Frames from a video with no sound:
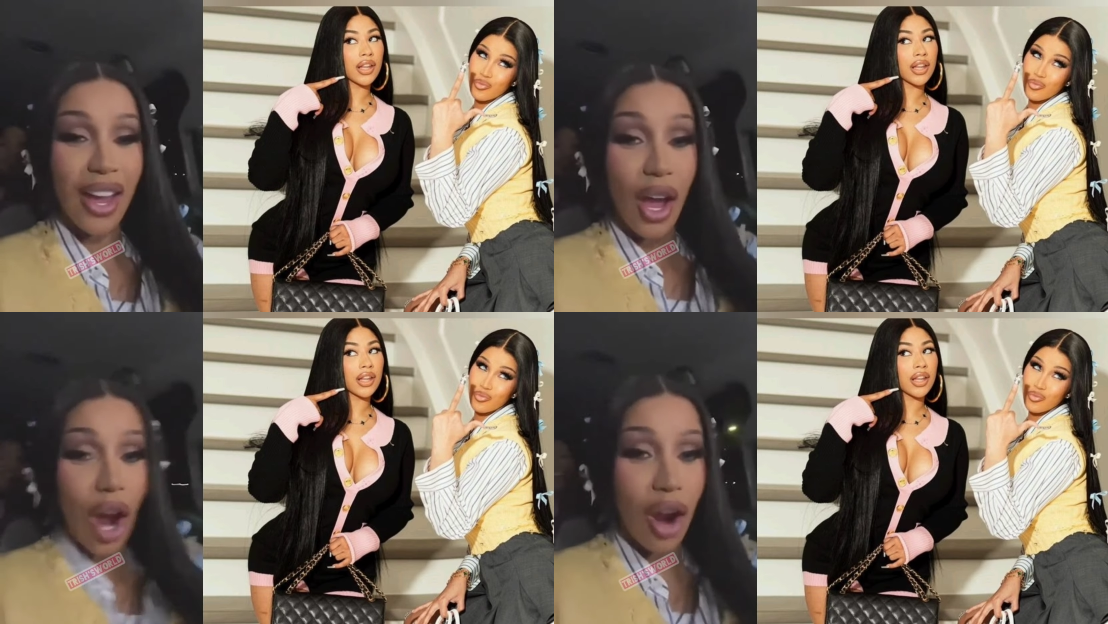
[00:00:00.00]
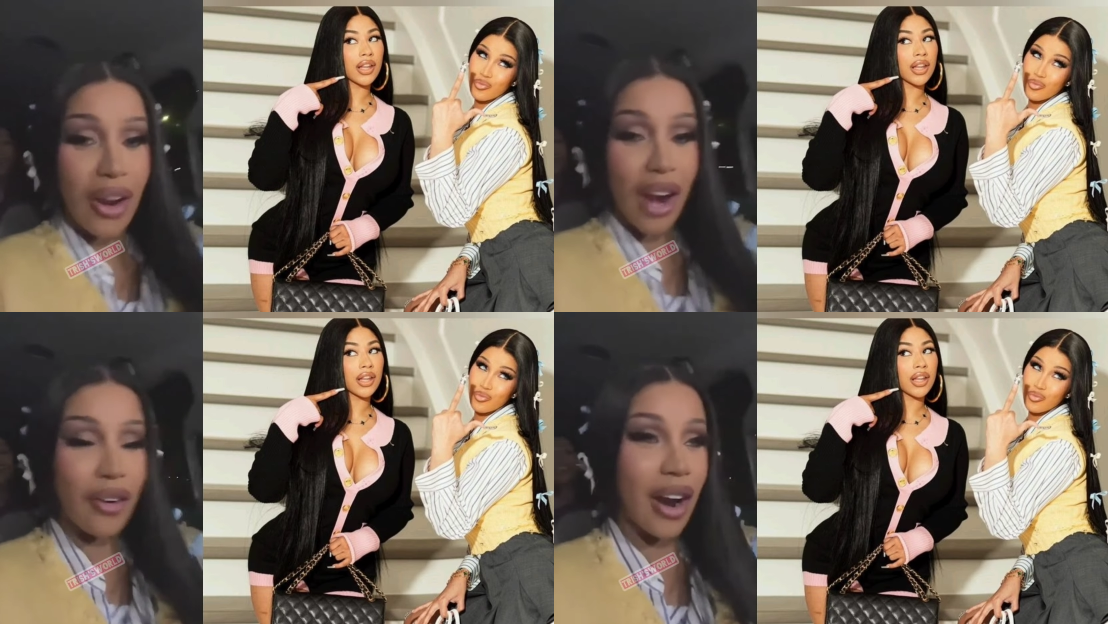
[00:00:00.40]

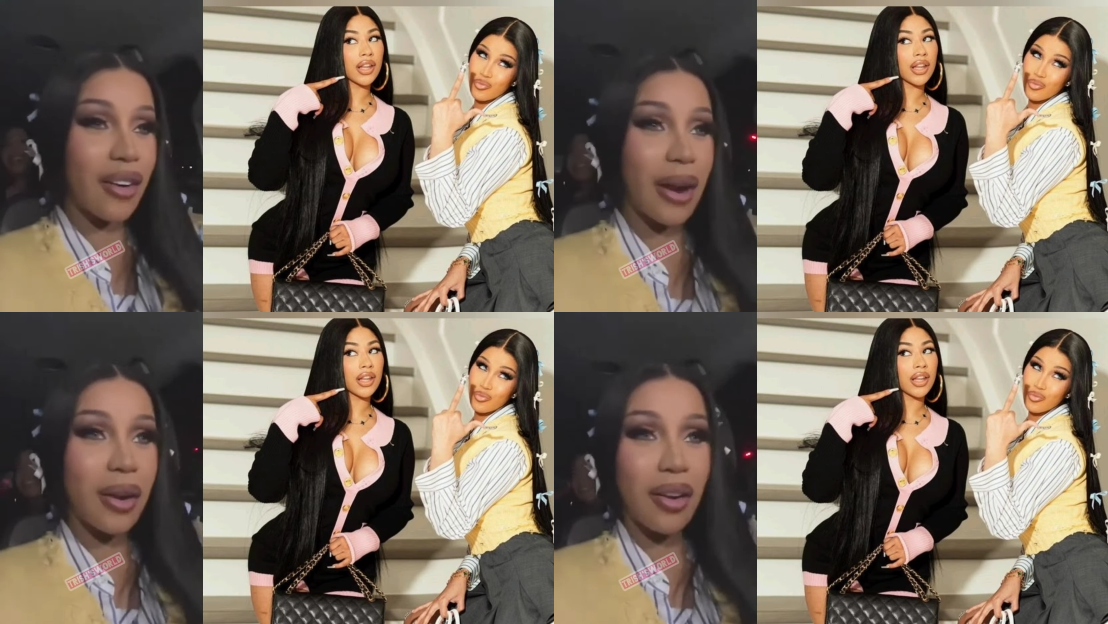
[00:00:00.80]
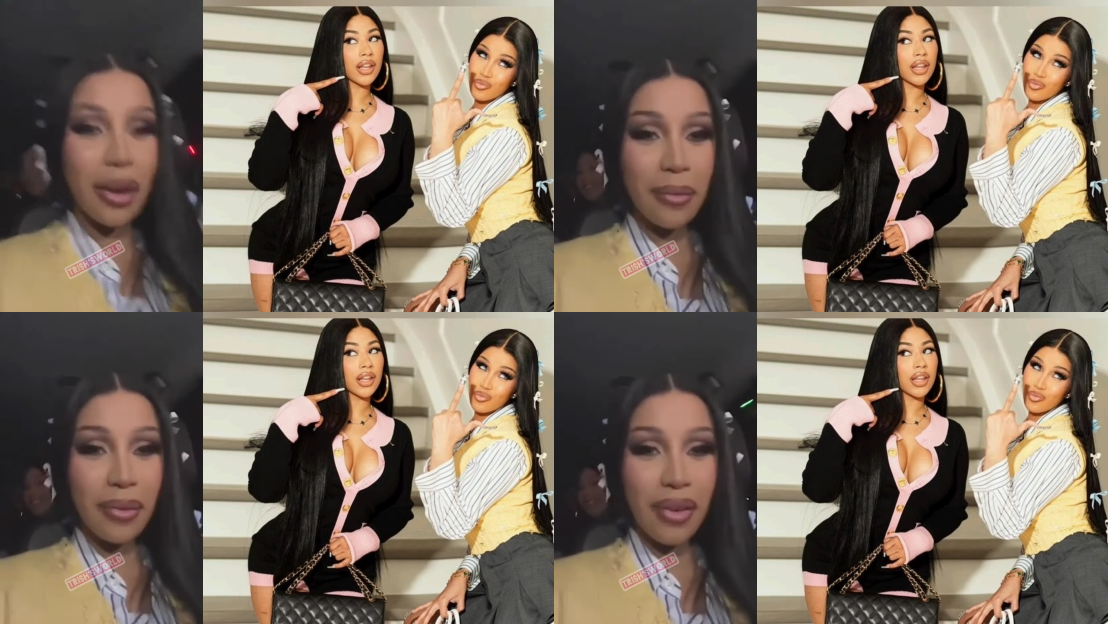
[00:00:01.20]
Speaker 1: all right. All right. All right. All
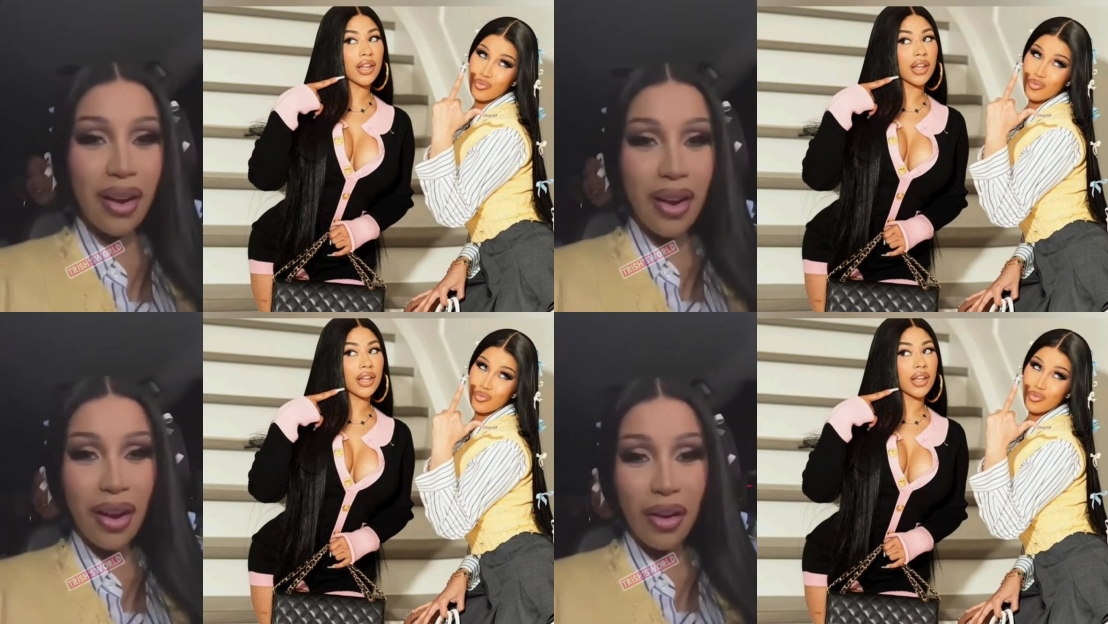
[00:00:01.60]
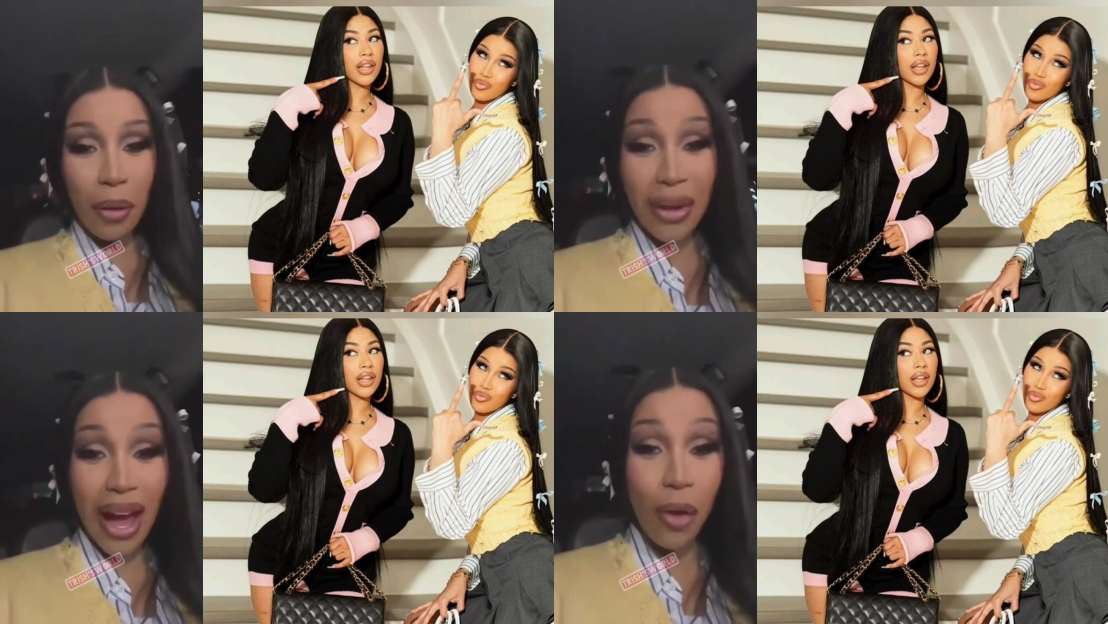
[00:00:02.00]
right. Okay. All
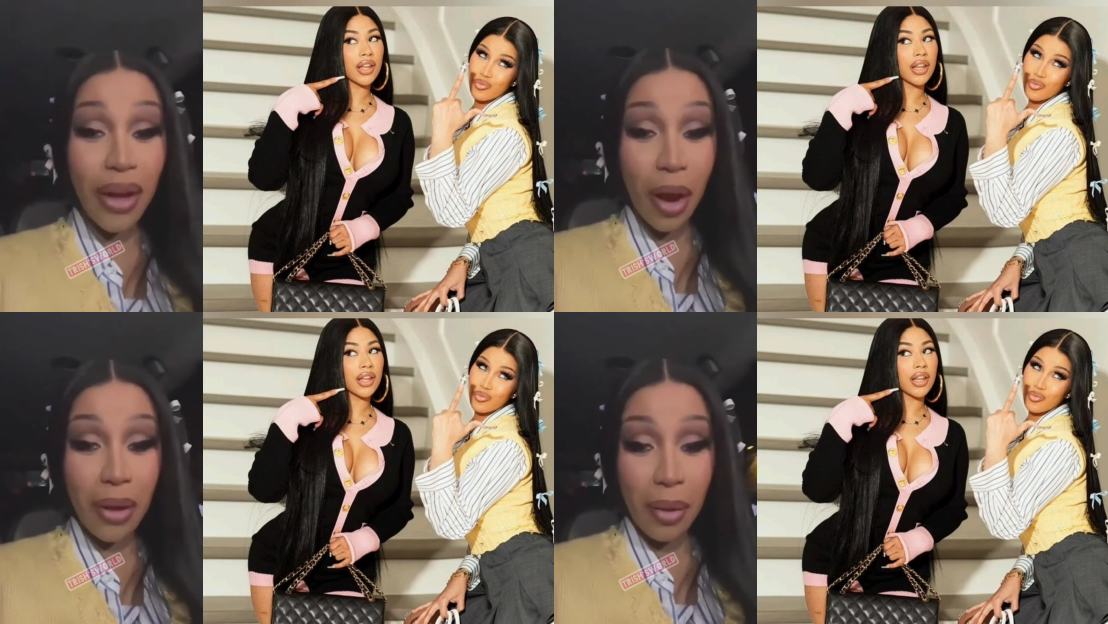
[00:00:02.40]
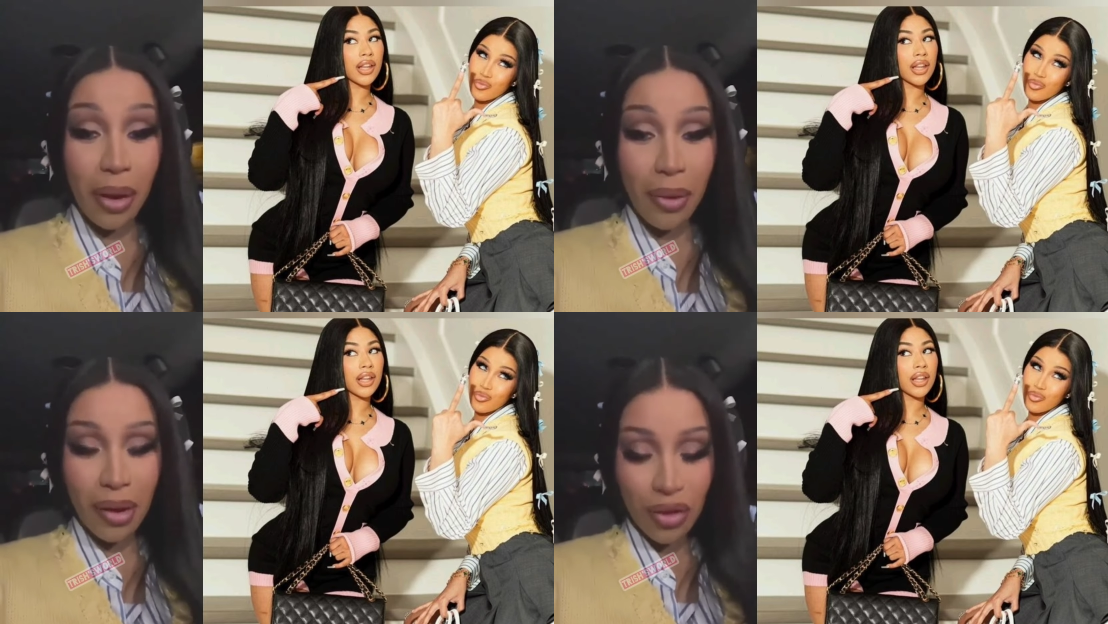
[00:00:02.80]
right. We out. We out. We
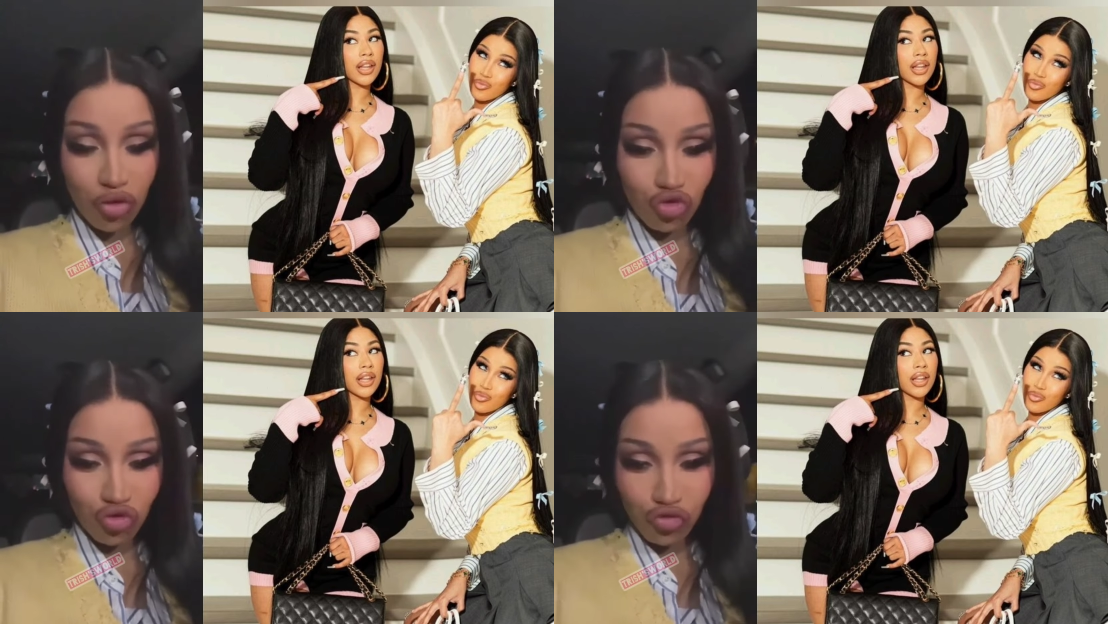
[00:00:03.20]
out. We out. We out.